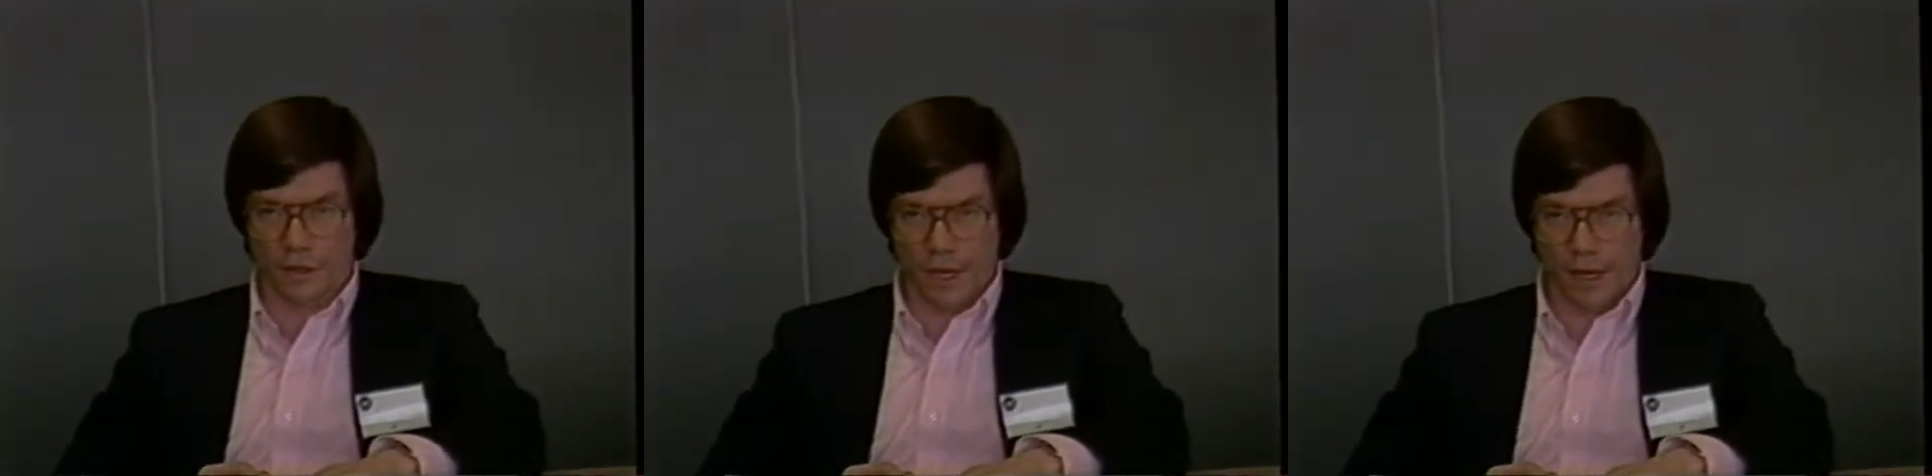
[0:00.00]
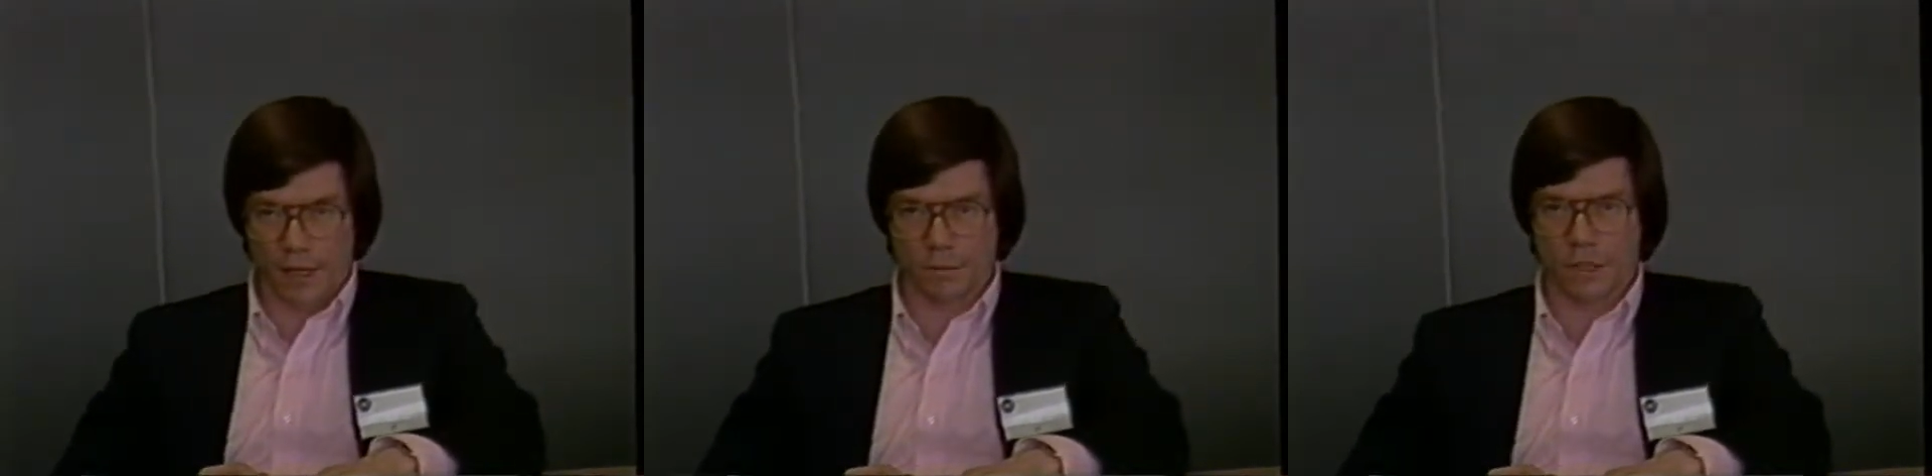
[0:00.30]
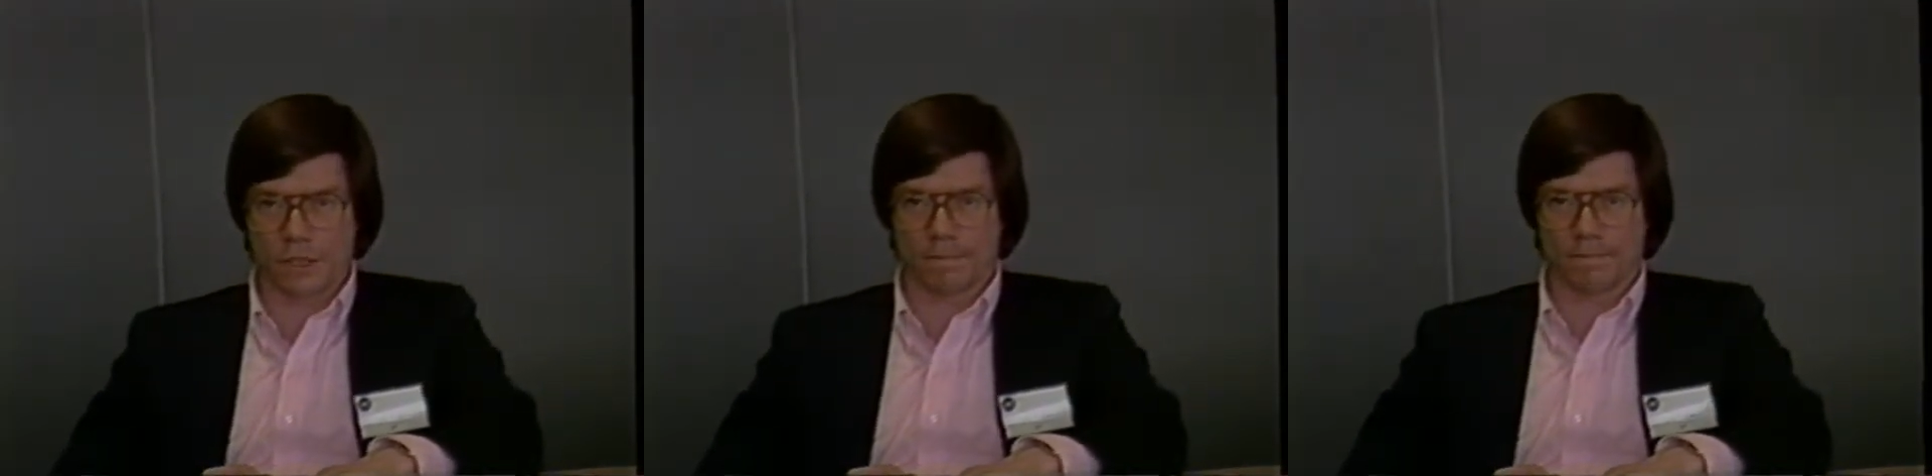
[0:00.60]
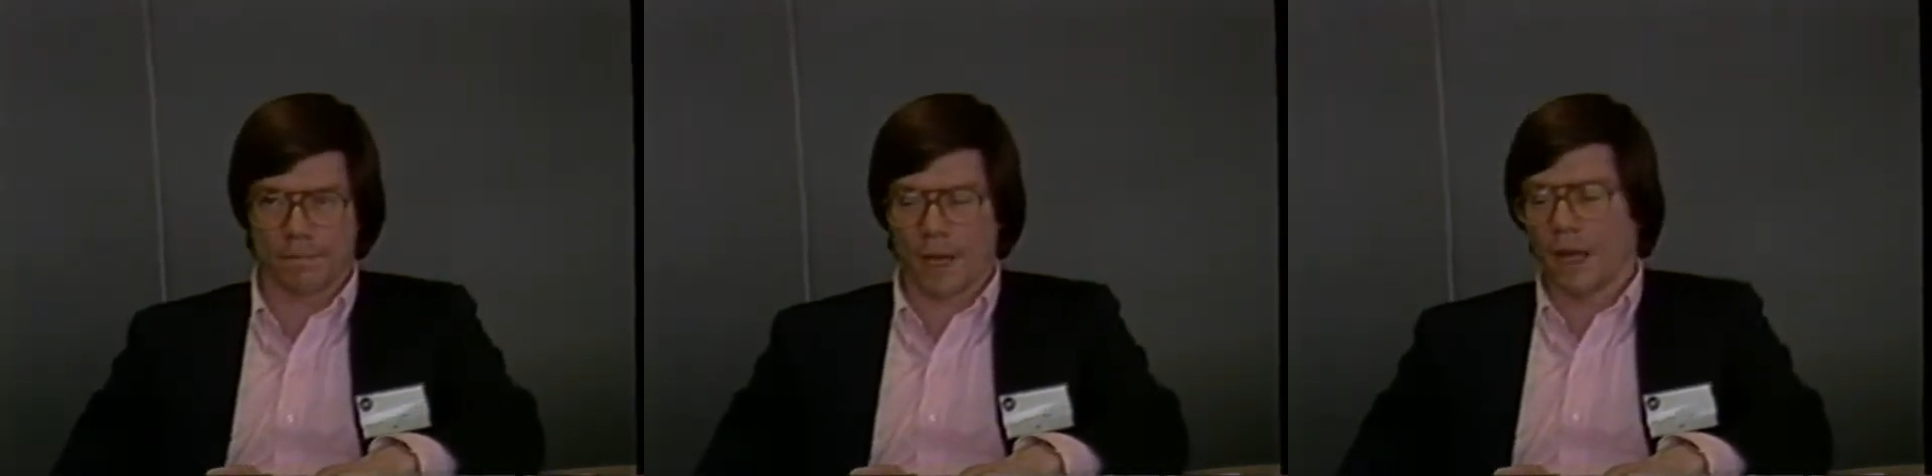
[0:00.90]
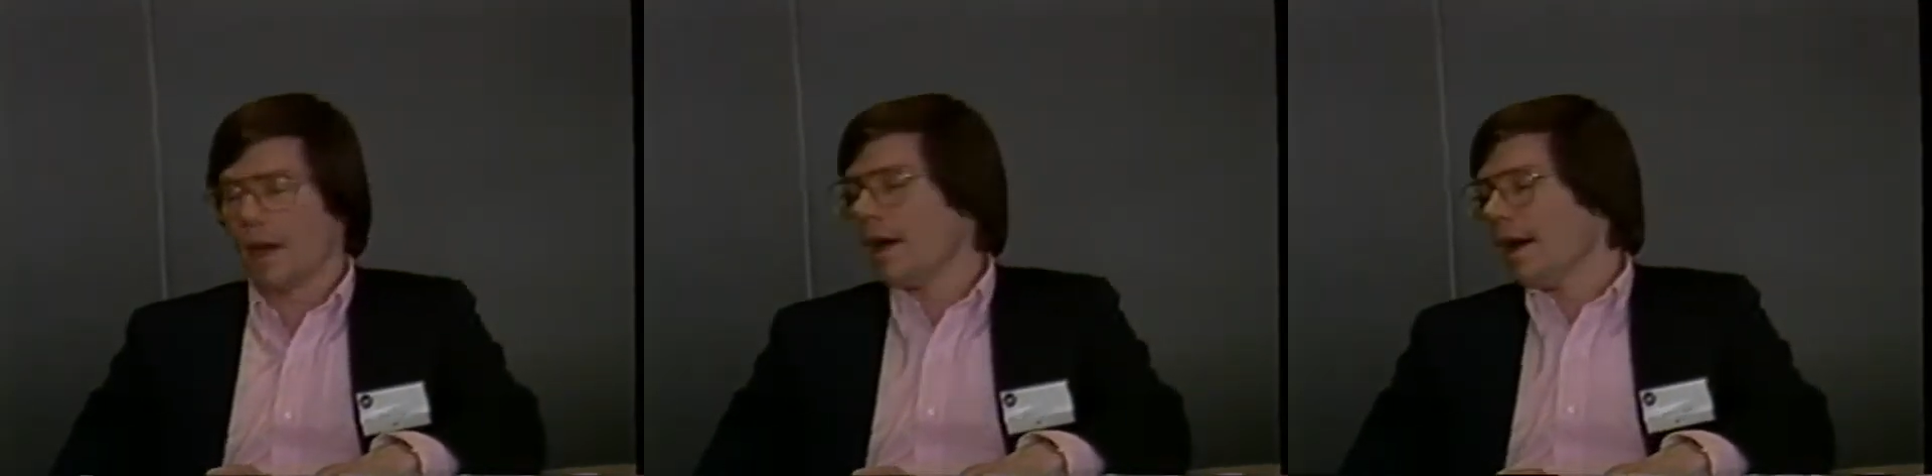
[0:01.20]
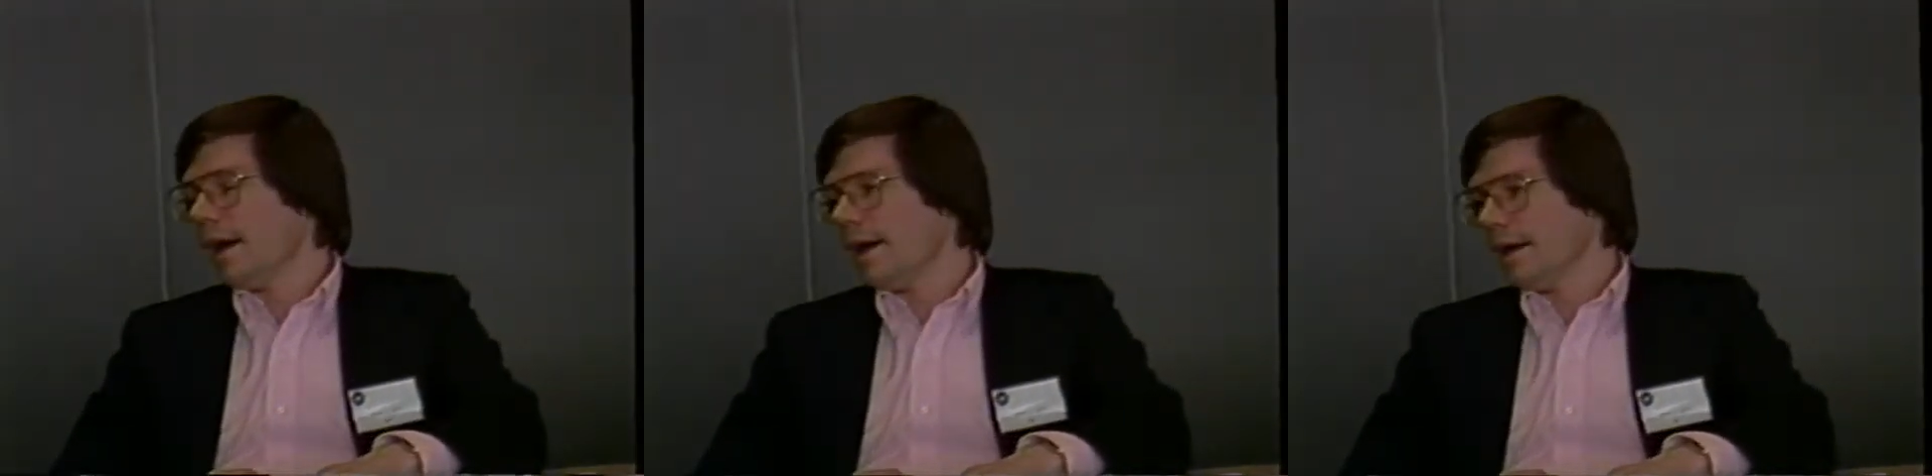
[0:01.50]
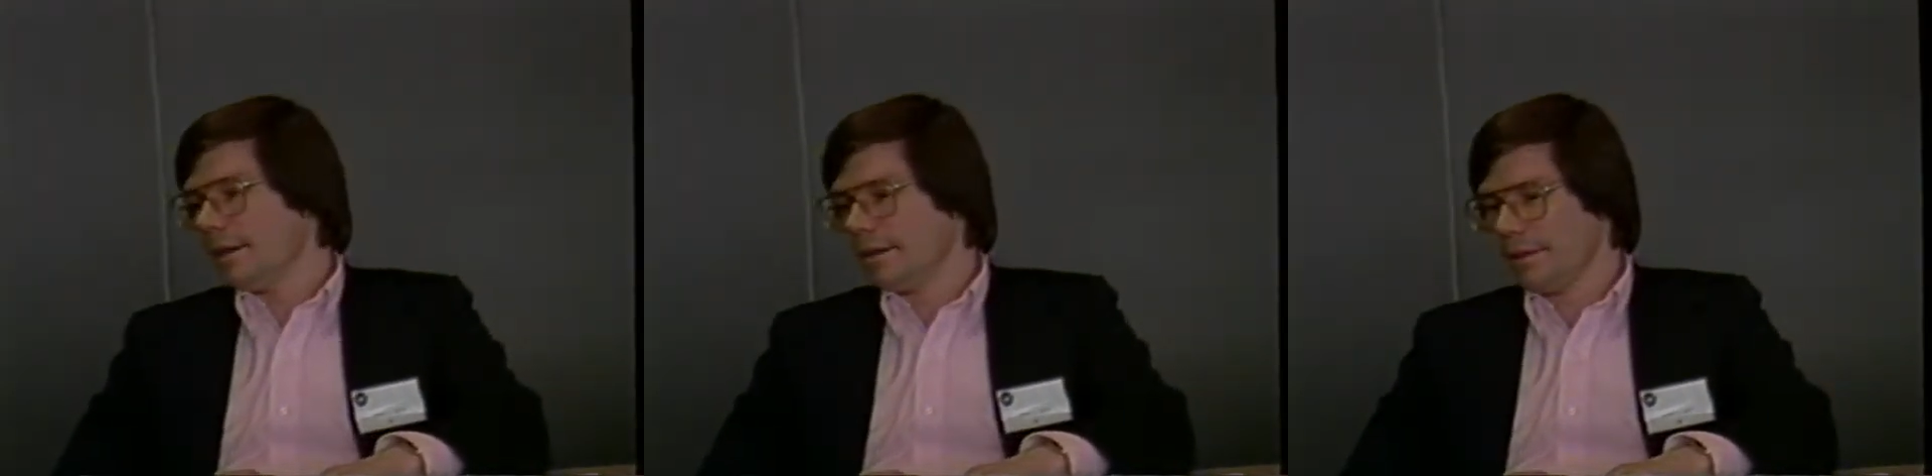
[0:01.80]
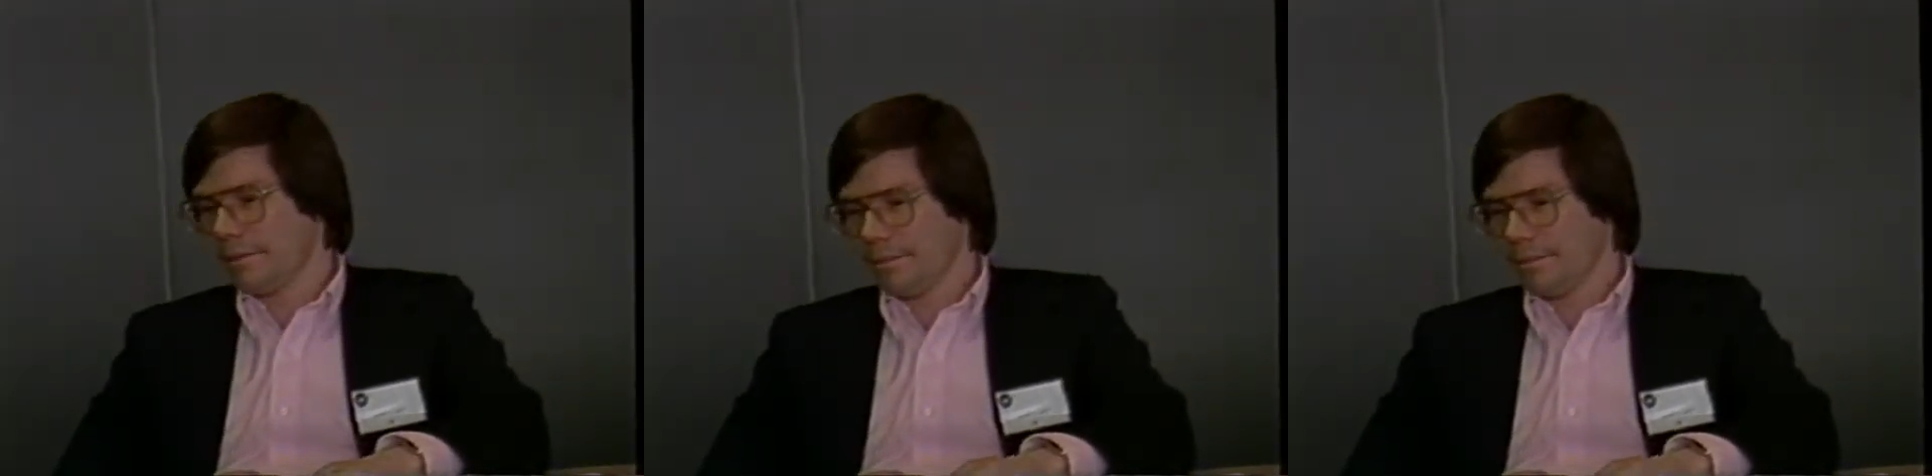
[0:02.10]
times. And